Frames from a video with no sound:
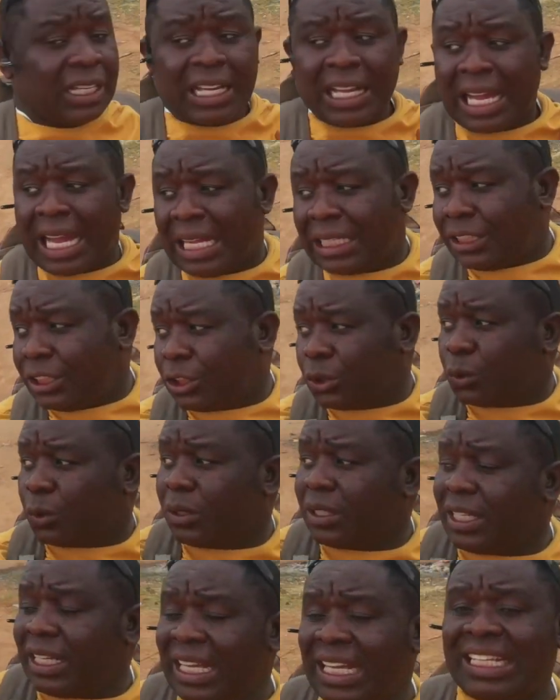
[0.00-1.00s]
and
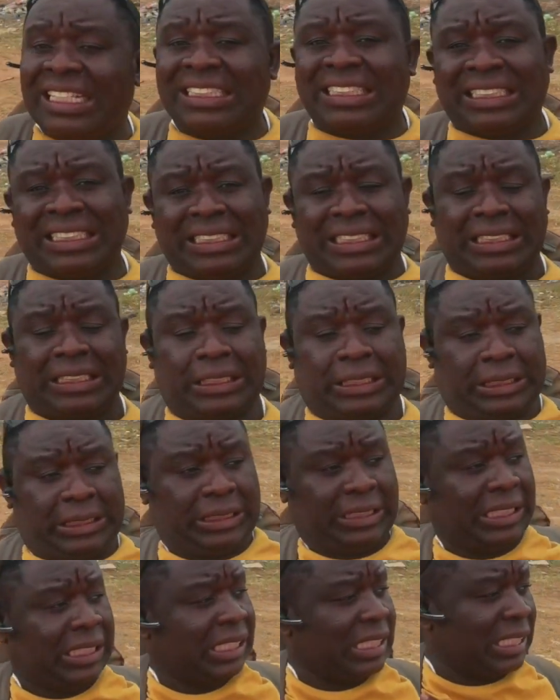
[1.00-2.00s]
today is
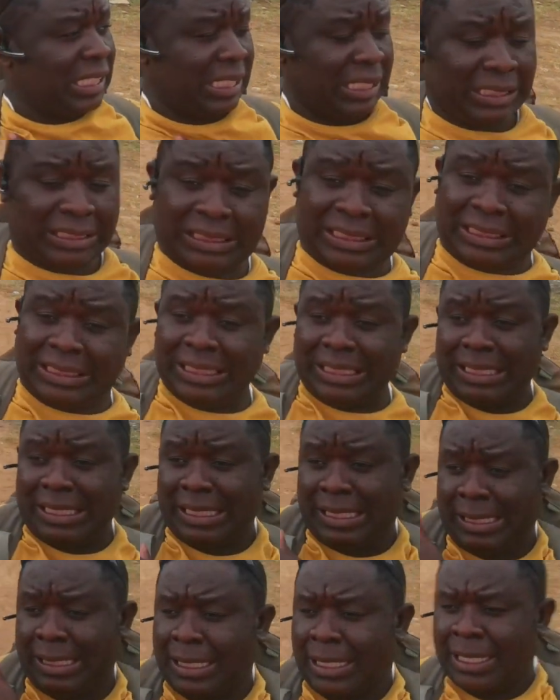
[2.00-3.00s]
chilling,
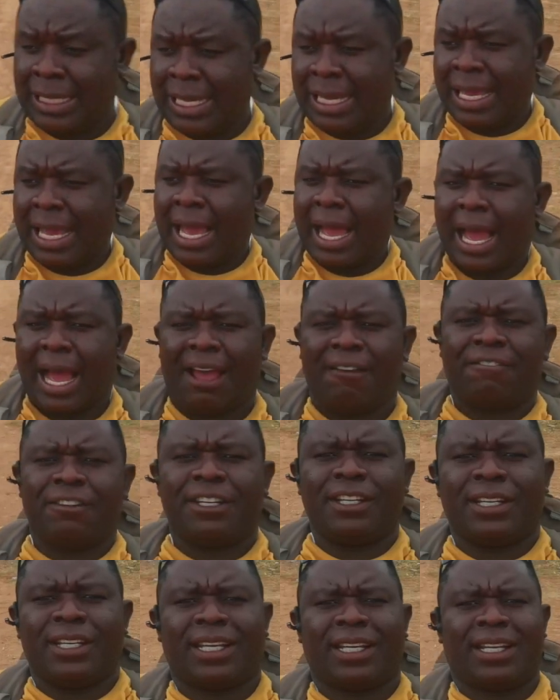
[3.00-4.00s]
chilling. I even
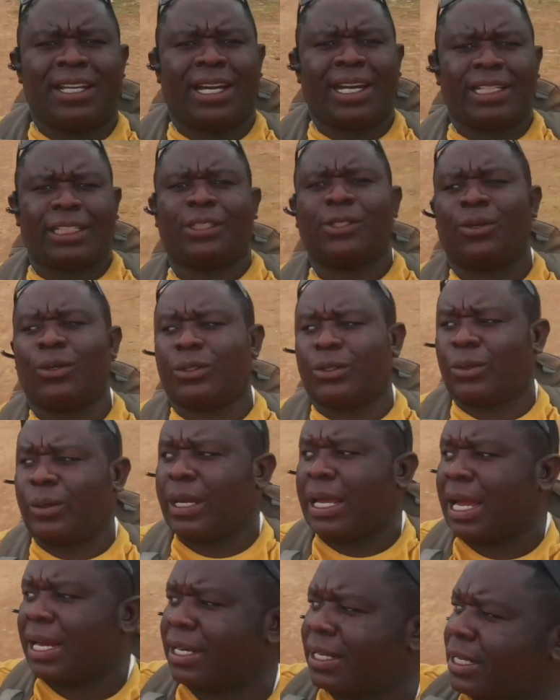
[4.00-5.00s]
regret not
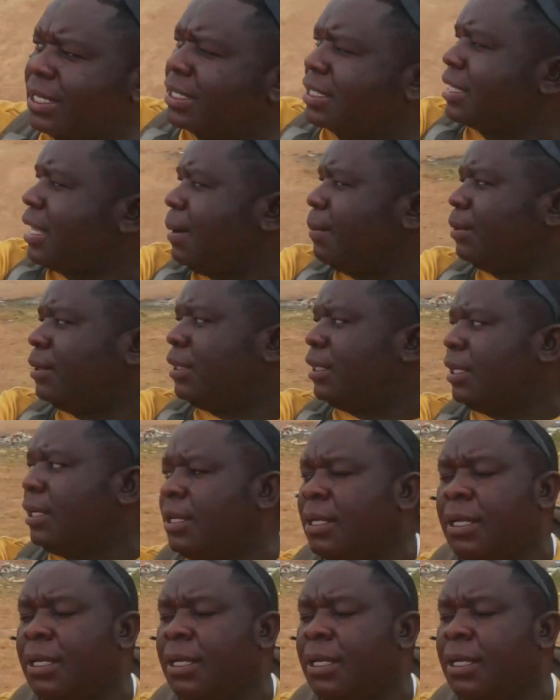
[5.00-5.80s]
wearing something